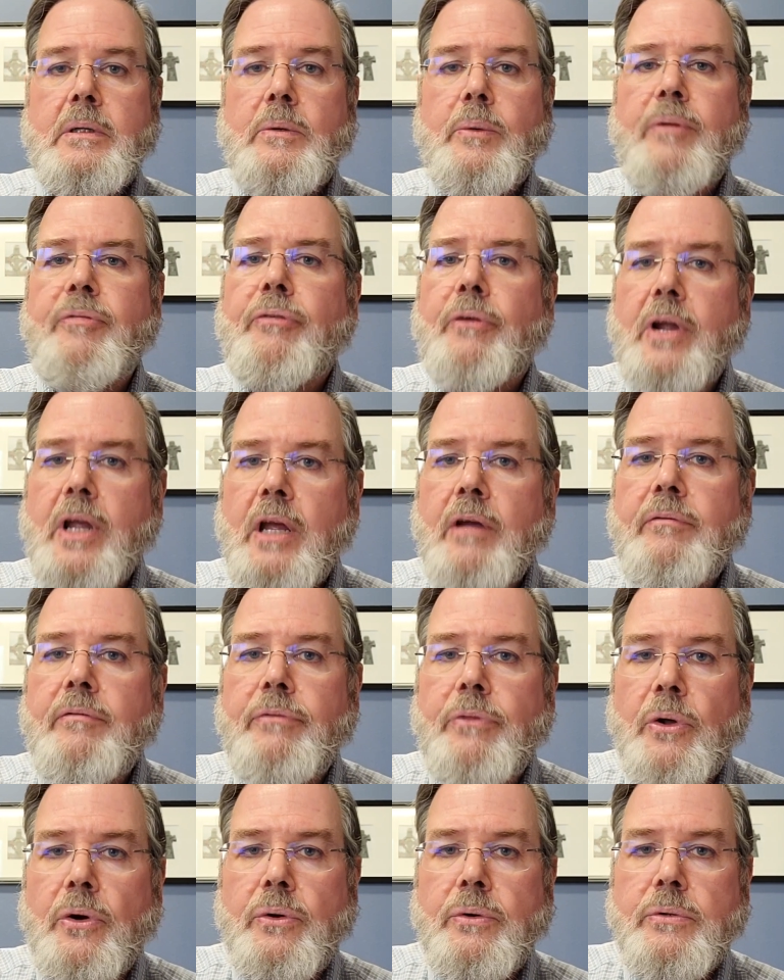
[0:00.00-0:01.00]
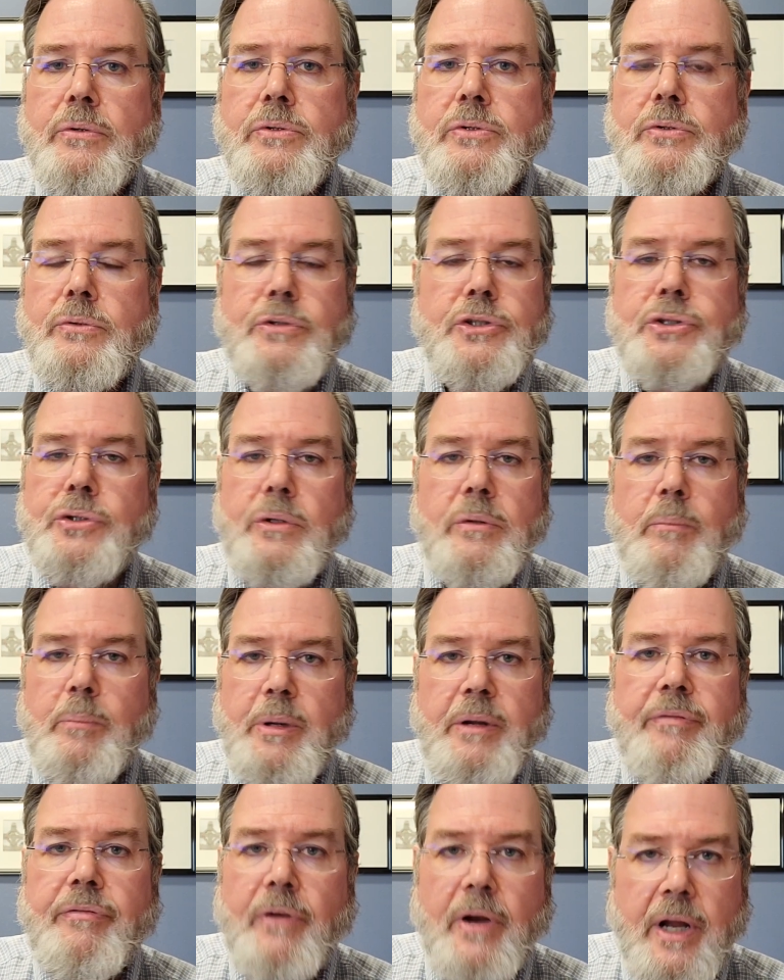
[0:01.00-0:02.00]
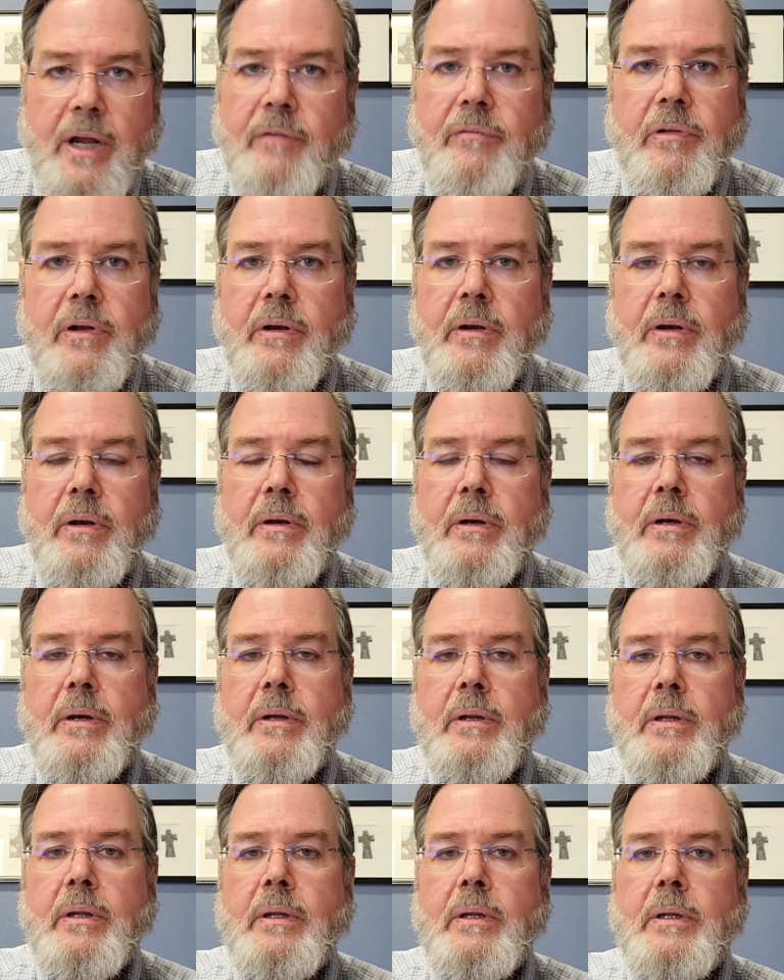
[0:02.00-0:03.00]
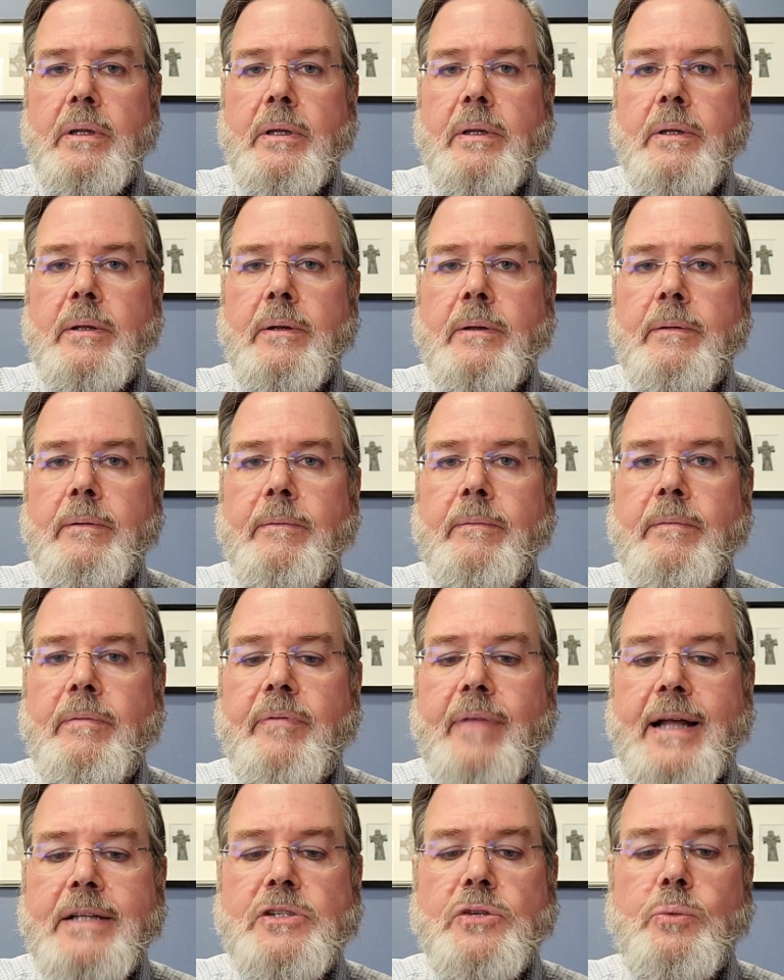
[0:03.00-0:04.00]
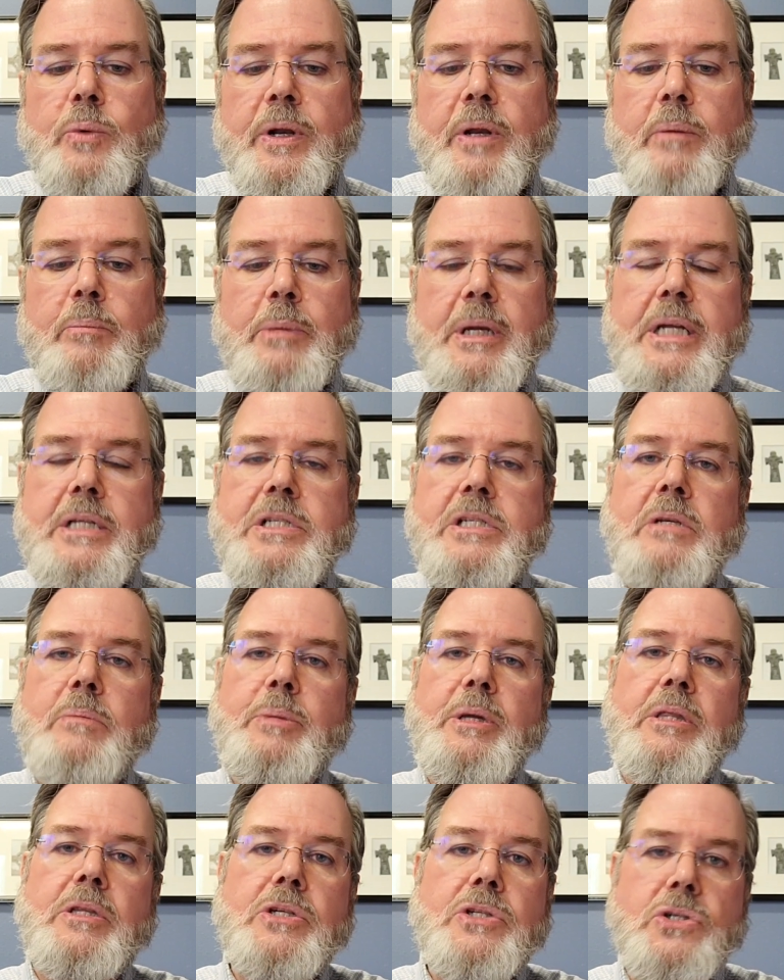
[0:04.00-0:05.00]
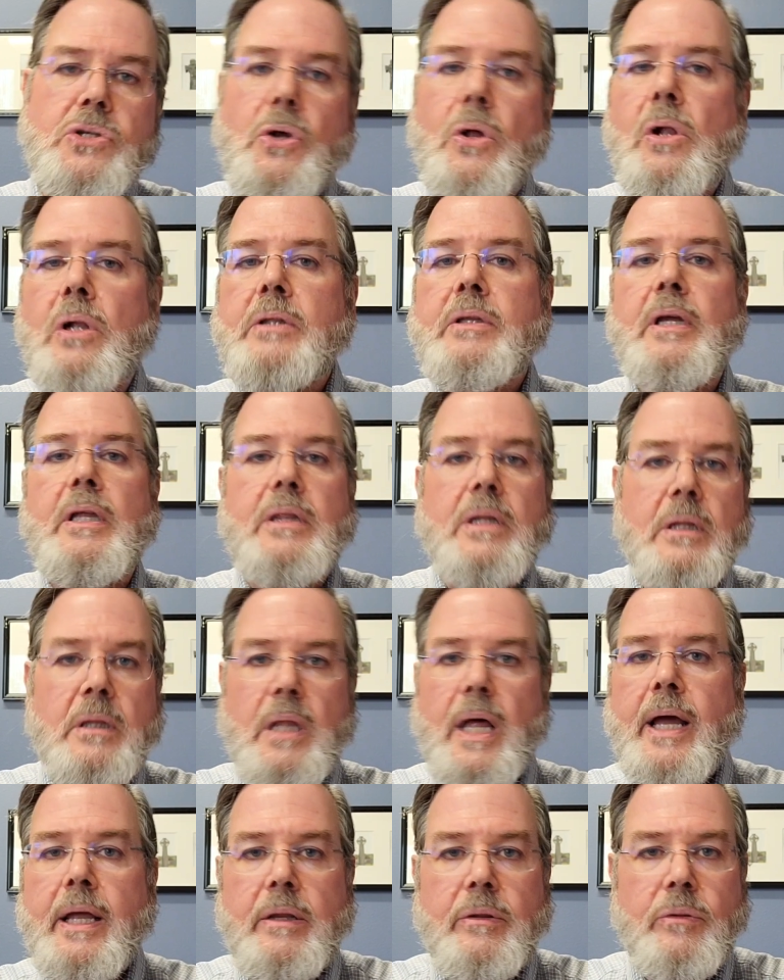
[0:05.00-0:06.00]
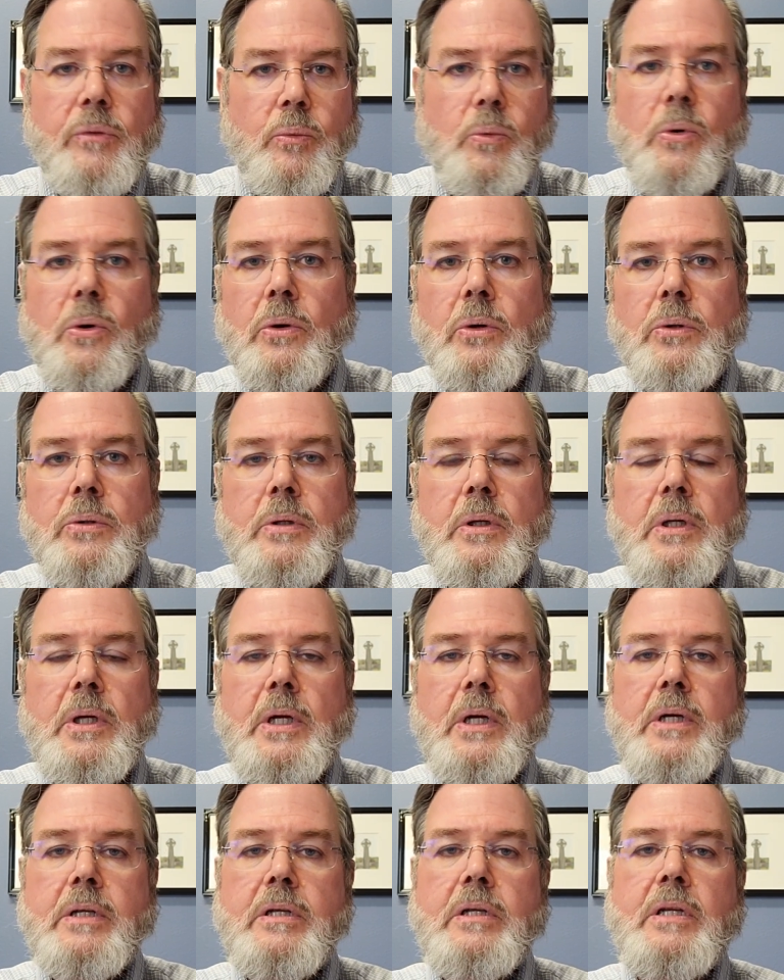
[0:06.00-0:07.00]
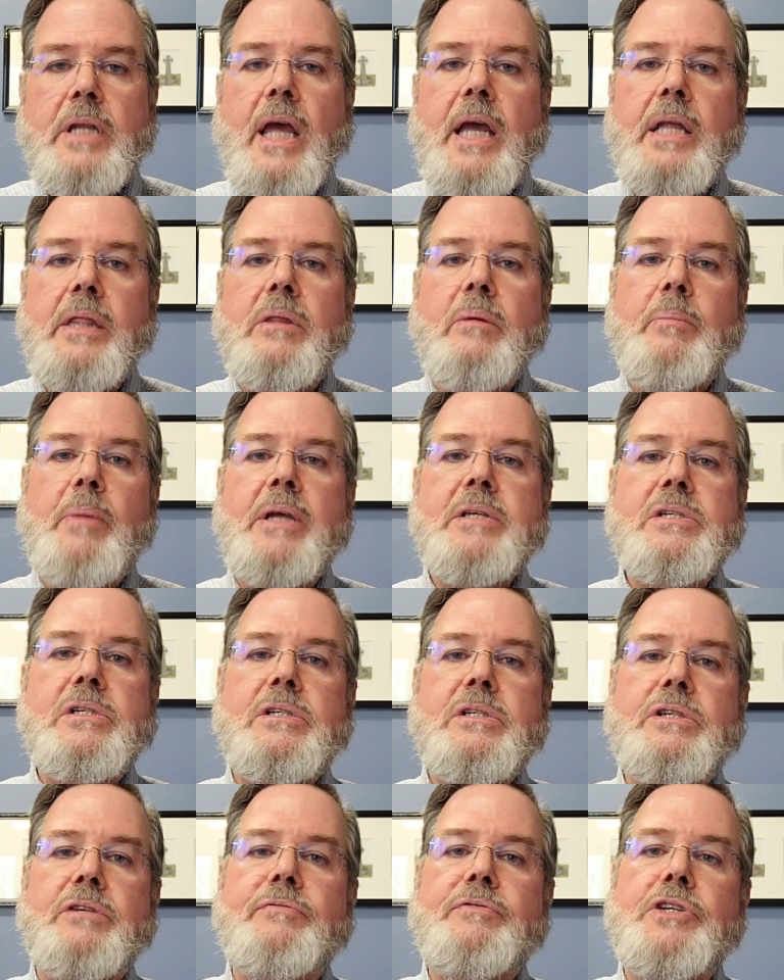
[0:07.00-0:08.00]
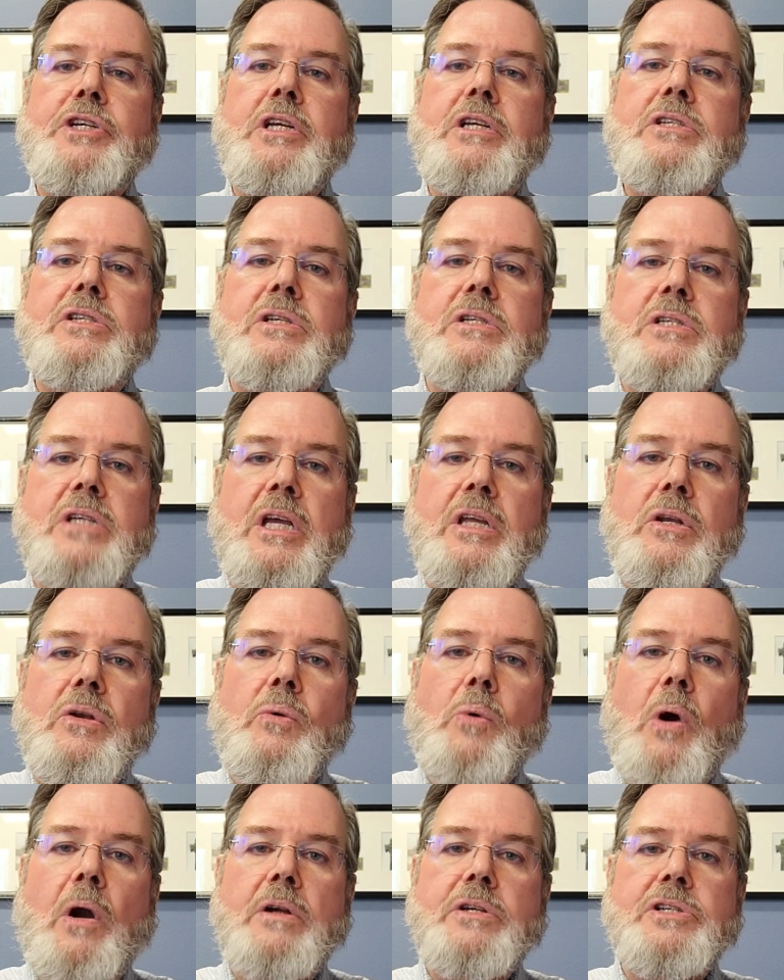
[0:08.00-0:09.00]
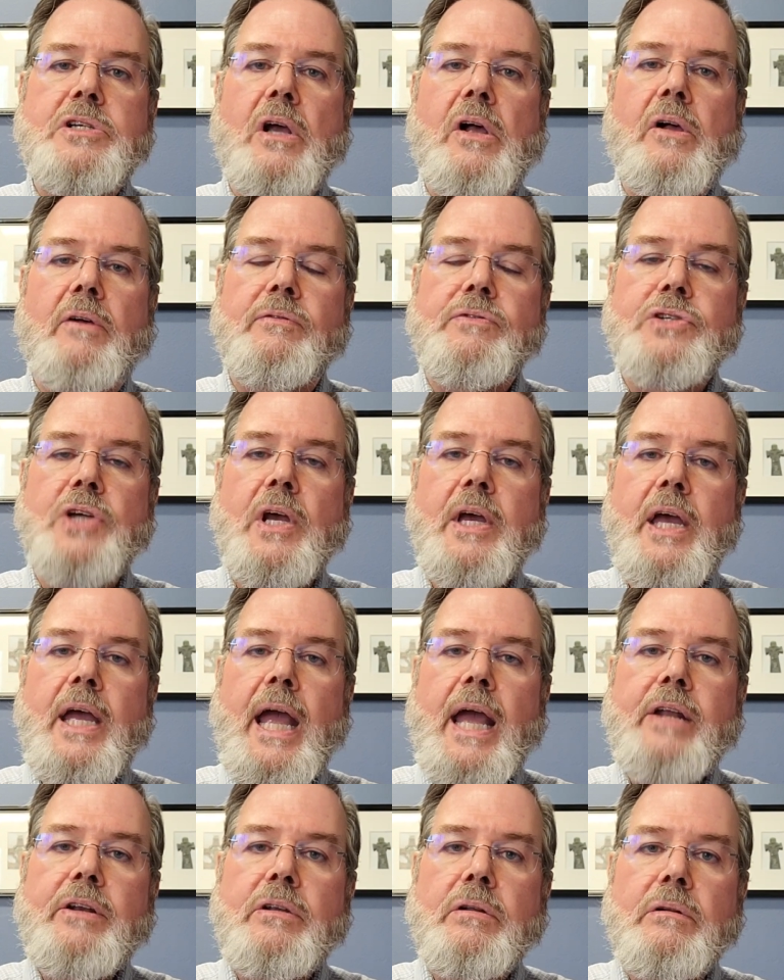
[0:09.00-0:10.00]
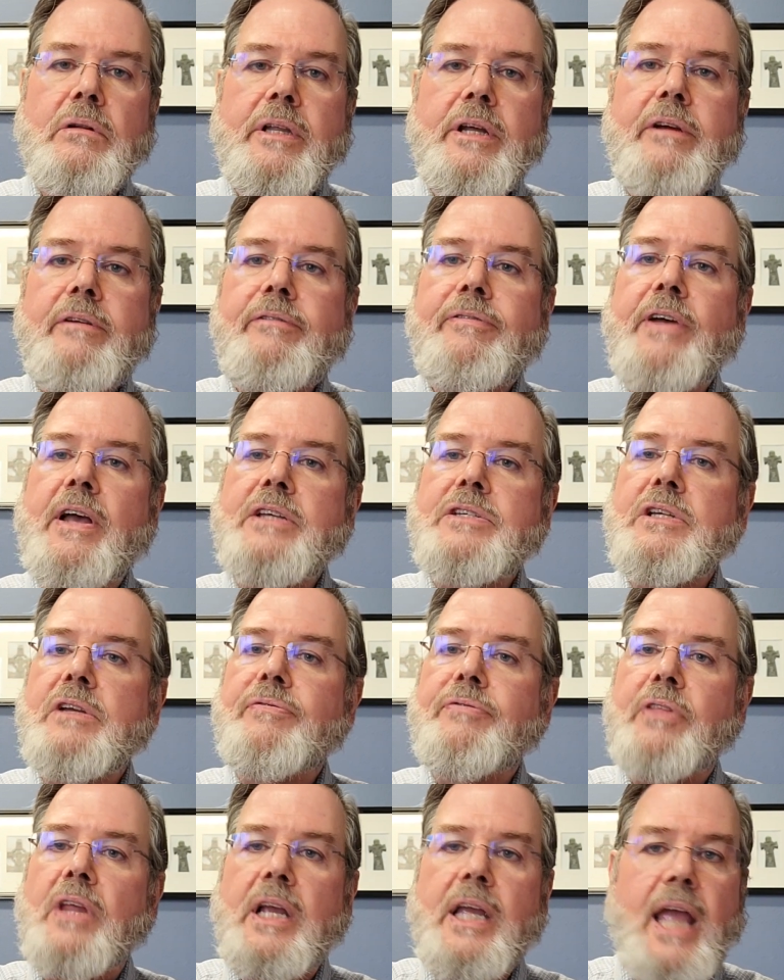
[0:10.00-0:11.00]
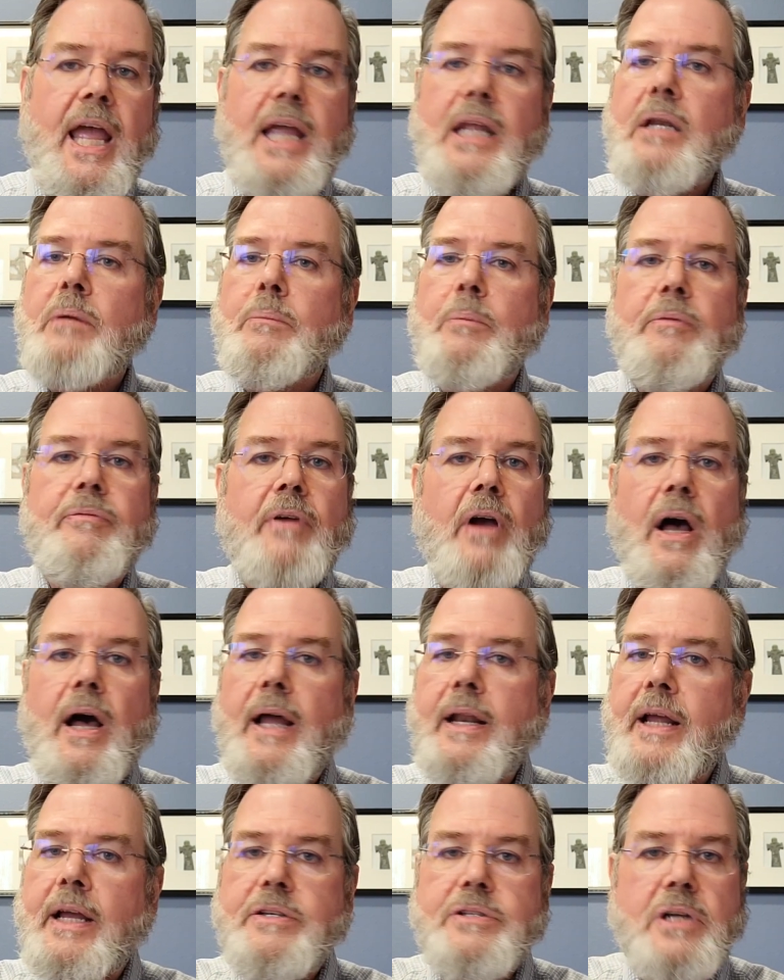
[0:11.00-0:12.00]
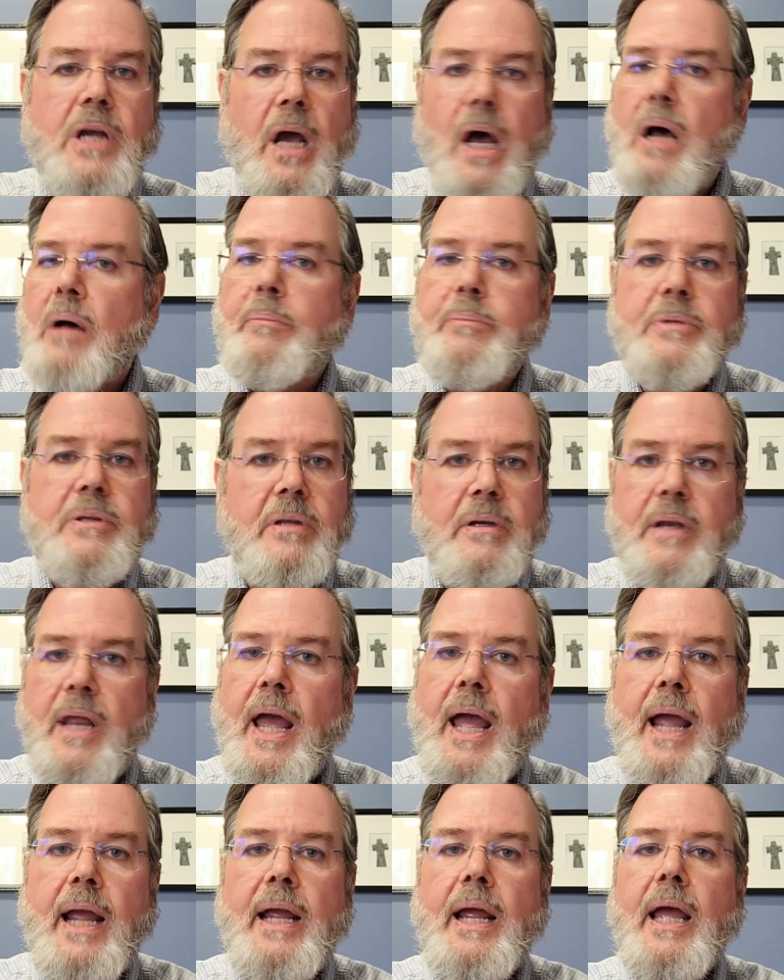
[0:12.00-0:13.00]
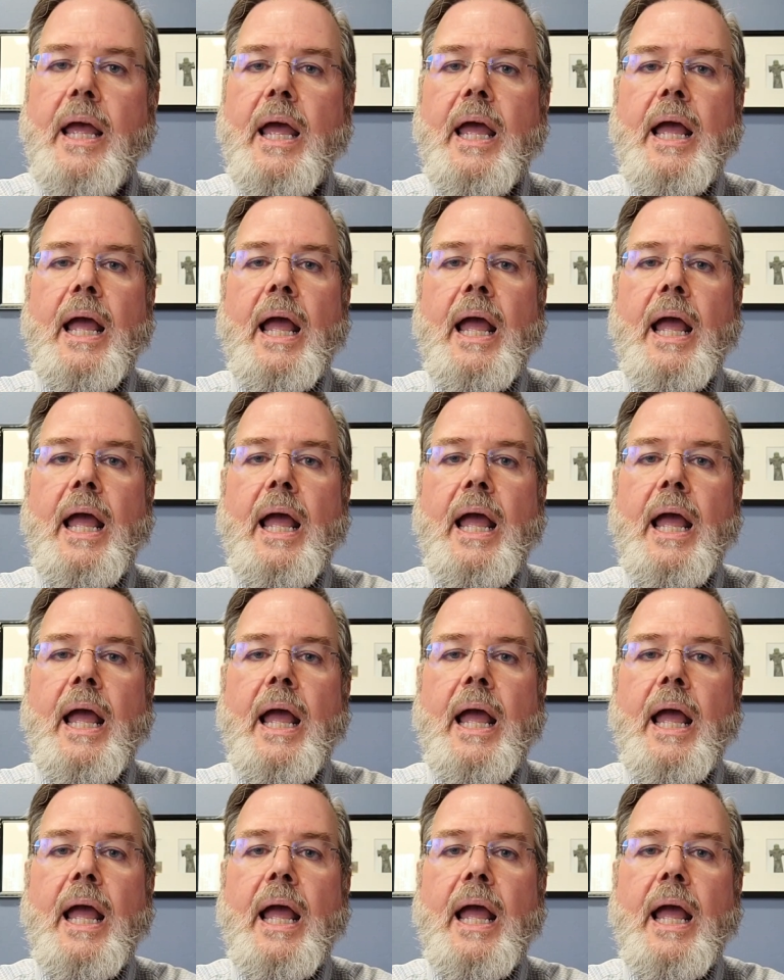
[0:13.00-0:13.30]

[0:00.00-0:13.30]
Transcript: We forgive those who shouldn't be forgiven. That's what it means to be the salt and the light of the world, to take the message of Jesus into ourselves and to live as if the kingdom of God has come today,